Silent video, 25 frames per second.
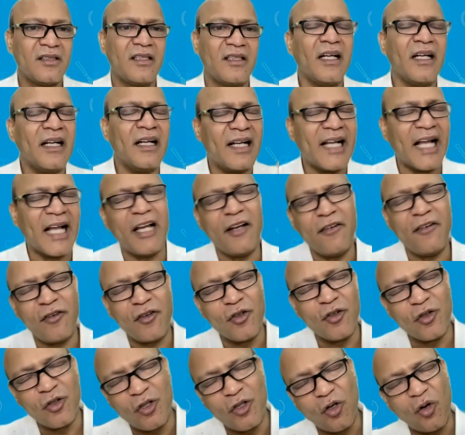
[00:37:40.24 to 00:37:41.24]
In life,
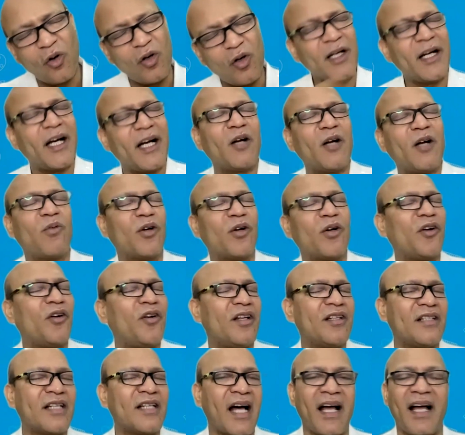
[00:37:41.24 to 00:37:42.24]
you don't get what you
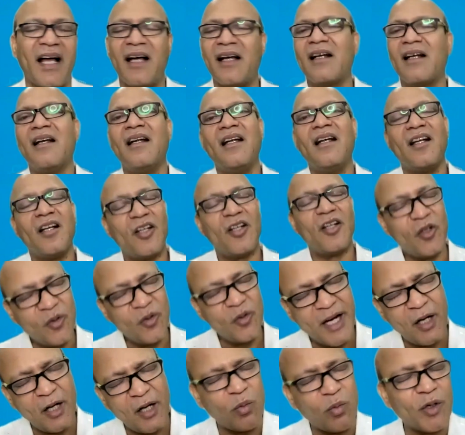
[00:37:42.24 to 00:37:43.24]
desire, you
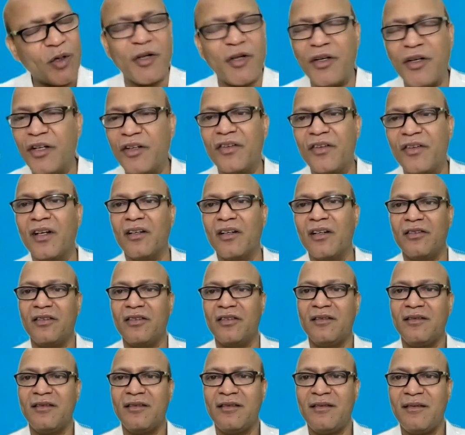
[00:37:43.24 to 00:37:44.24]
get what you deserve.
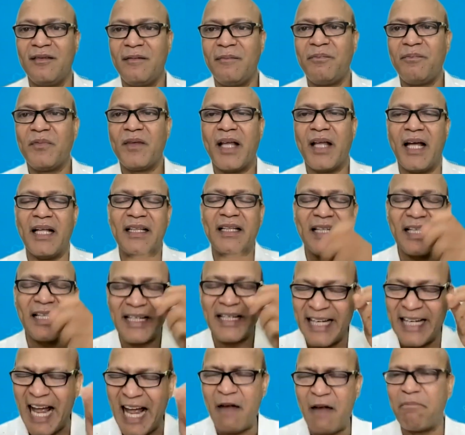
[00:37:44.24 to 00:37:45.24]
And the
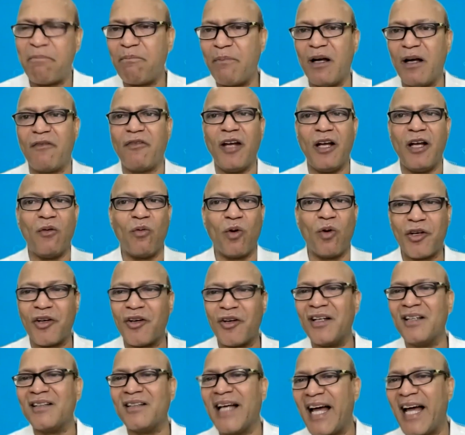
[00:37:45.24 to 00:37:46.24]
gap between what
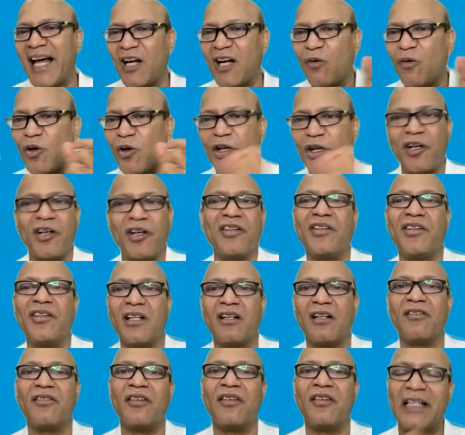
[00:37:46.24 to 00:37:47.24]
you desire and what you
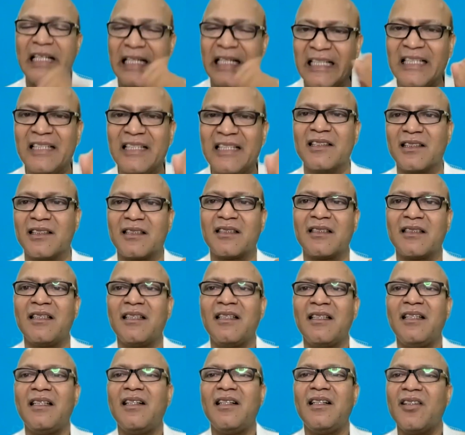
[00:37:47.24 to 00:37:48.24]
deserve
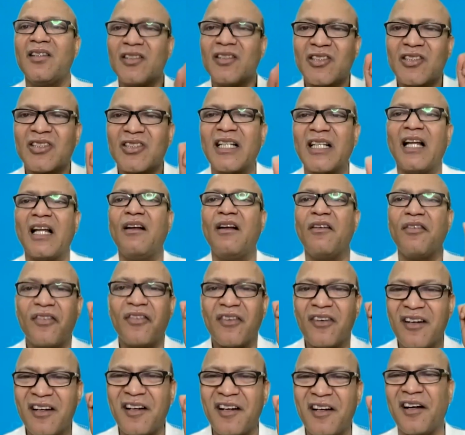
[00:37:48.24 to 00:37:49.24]
is
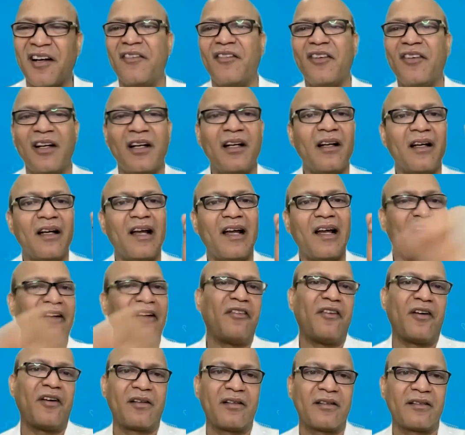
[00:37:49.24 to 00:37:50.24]
self-driven
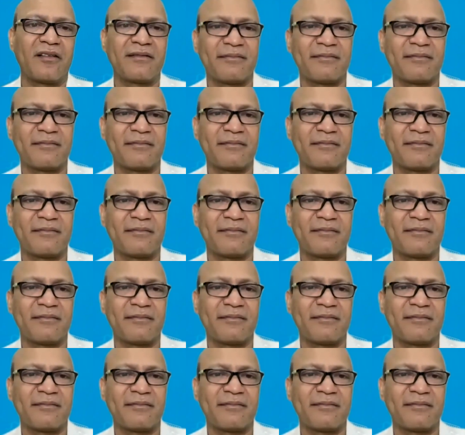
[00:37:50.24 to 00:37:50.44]
effort.